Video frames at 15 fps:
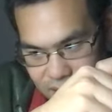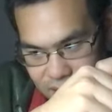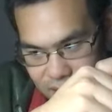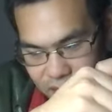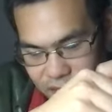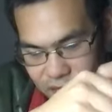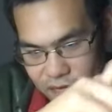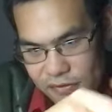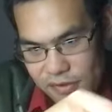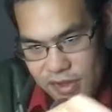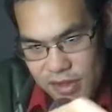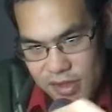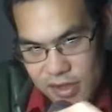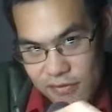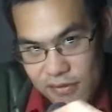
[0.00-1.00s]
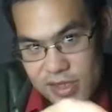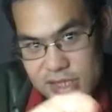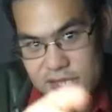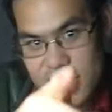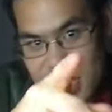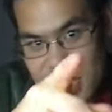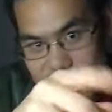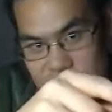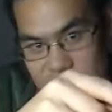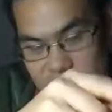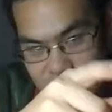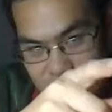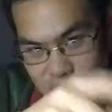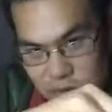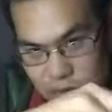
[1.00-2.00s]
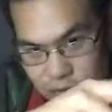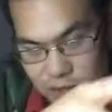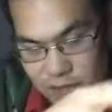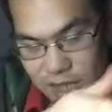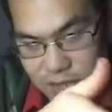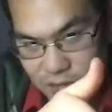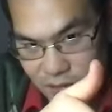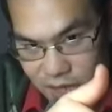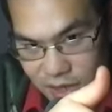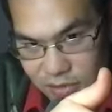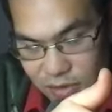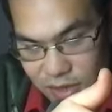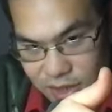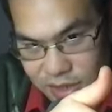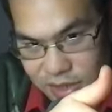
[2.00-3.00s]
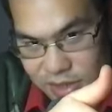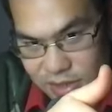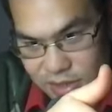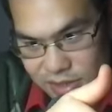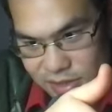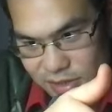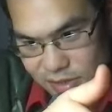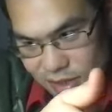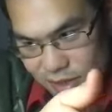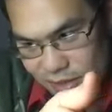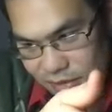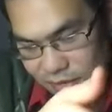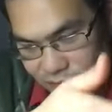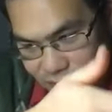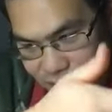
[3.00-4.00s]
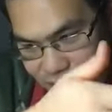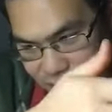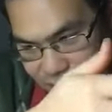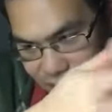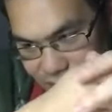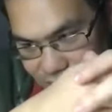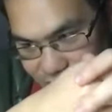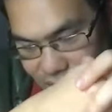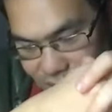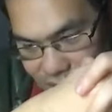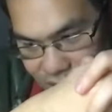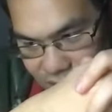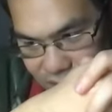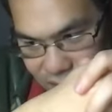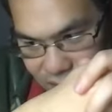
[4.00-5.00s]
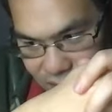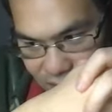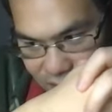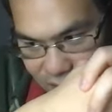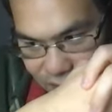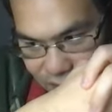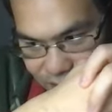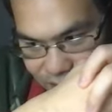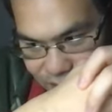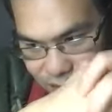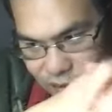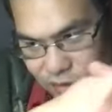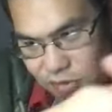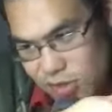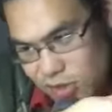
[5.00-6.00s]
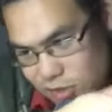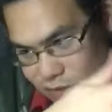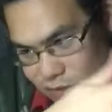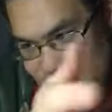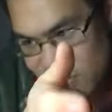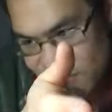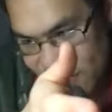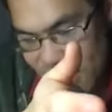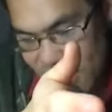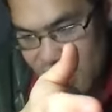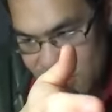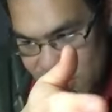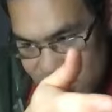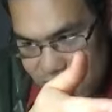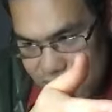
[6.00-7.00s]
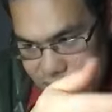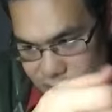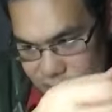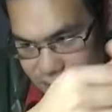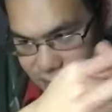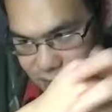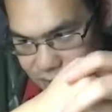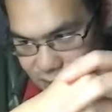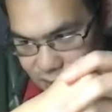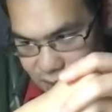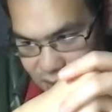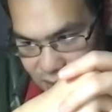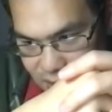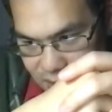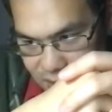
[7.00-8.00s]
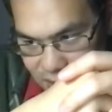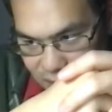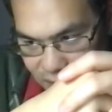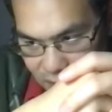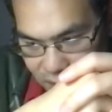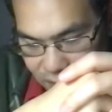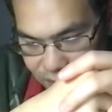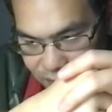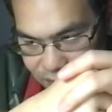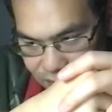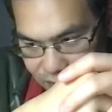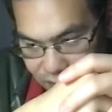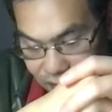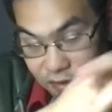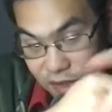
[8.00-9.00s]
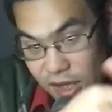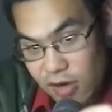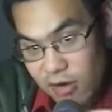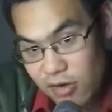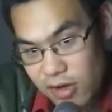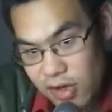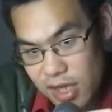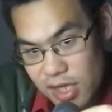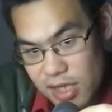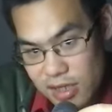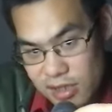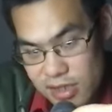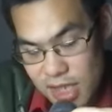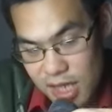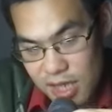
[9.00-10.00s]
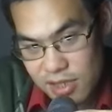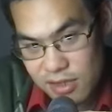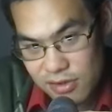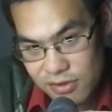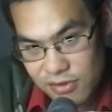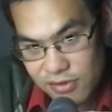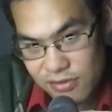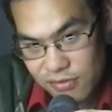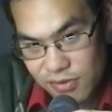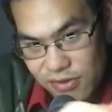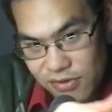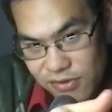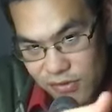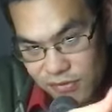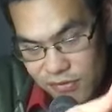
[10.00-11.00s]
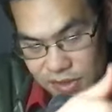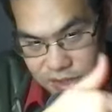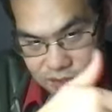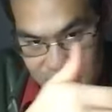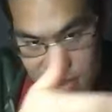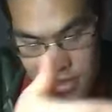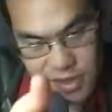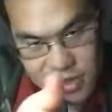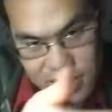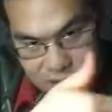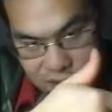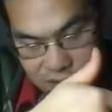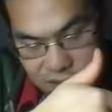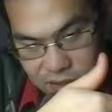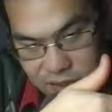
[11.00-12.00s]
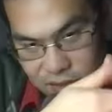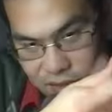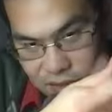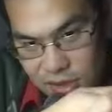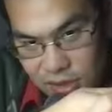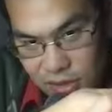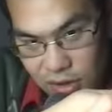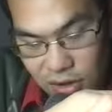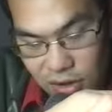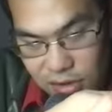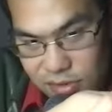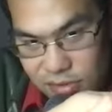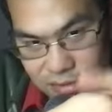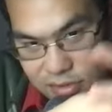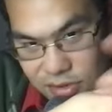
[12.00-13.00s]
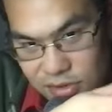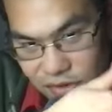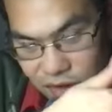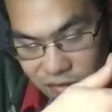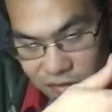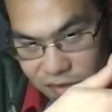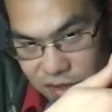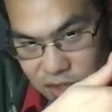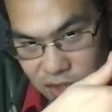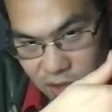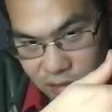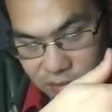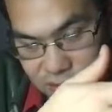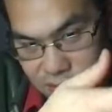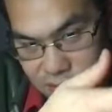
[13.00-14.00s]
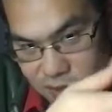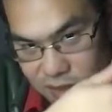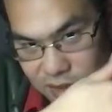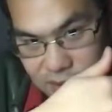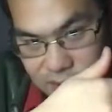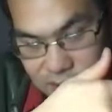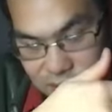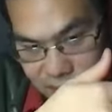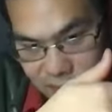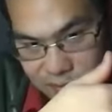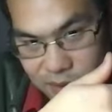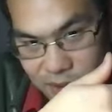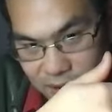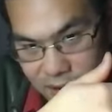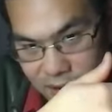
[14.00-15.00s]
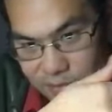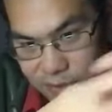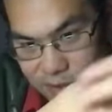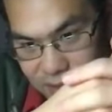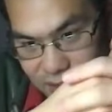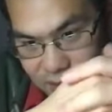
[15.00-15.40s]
if if let's say the two-lane highways that go through these valleys, if they're inundated, right? So if there's like long traffic jams that's going to back up in the